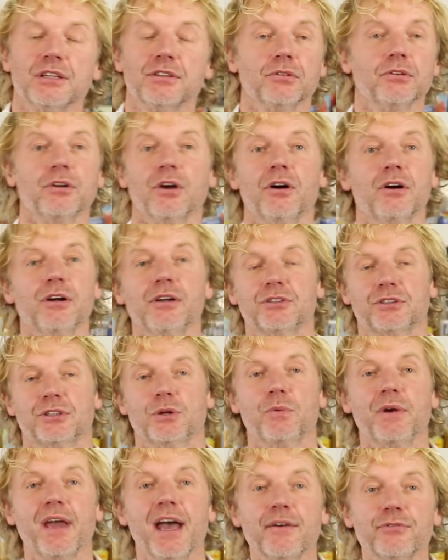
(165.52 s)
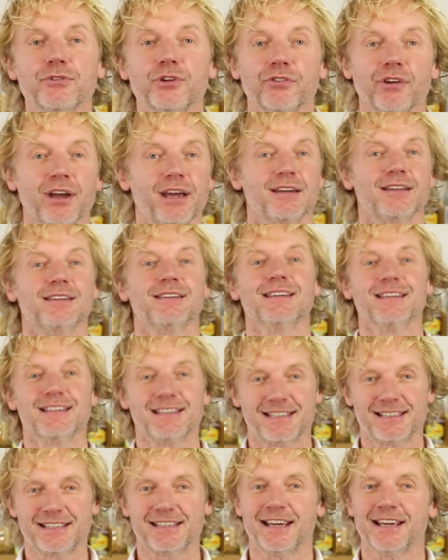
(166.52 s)
into the oil. So we have created
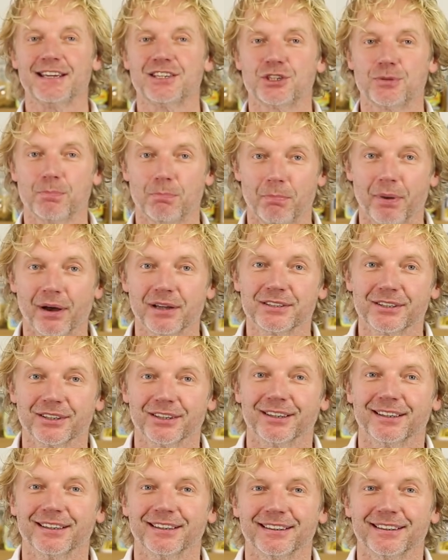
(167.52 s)
sage butter.